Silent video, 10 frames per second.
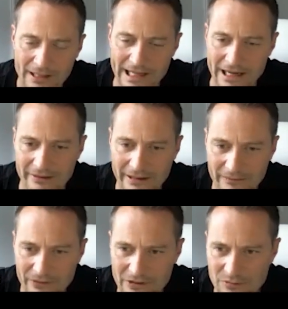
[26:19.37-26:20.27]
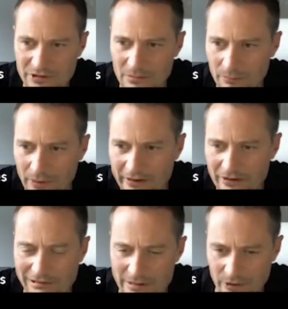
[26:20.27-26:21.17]
Now, if this was a
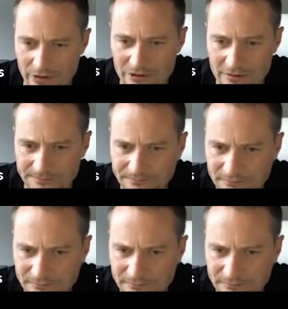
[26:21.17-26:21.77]
better image,